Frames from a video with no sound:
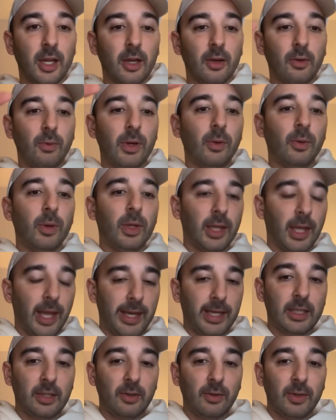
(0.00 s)
we would
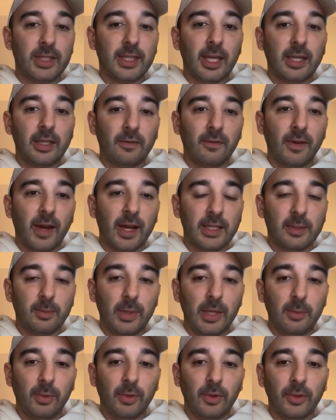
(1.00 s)
like to incentivize
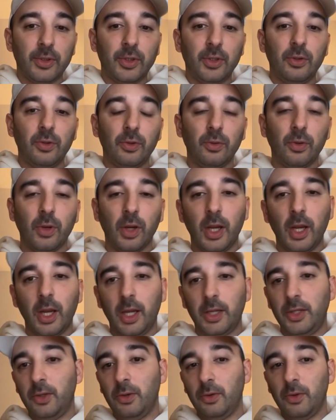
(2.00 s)
people to
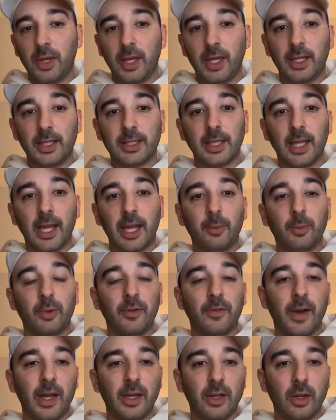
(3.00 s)
do things like
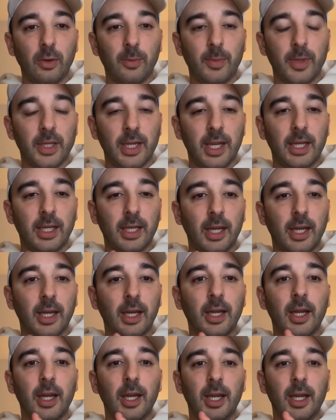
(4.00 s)
provide open data,